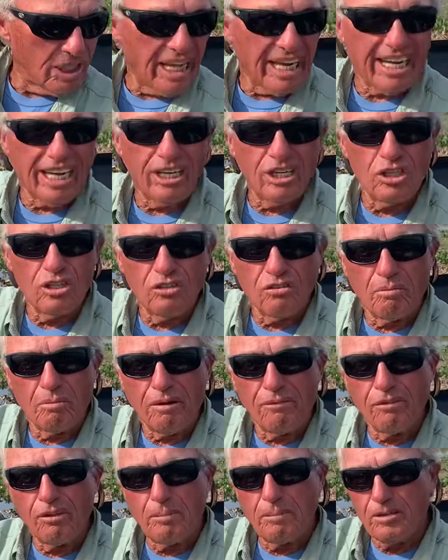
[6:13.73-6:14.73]
like I use for
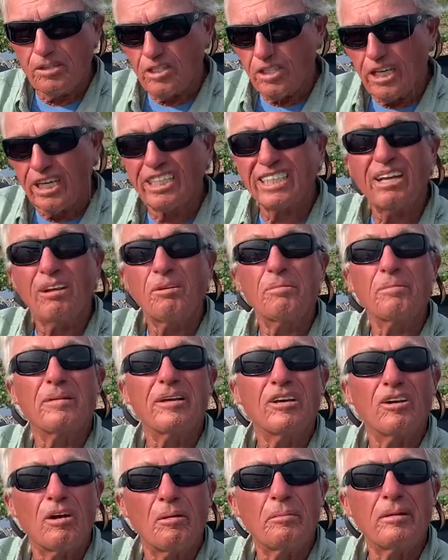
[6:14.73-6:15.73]
my flipping sticks. That'd
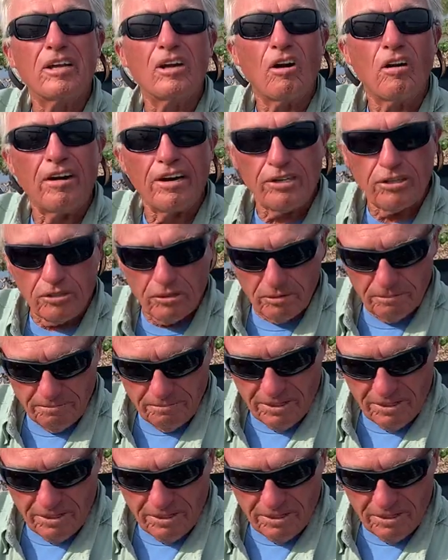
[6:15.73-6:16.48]
be all right too.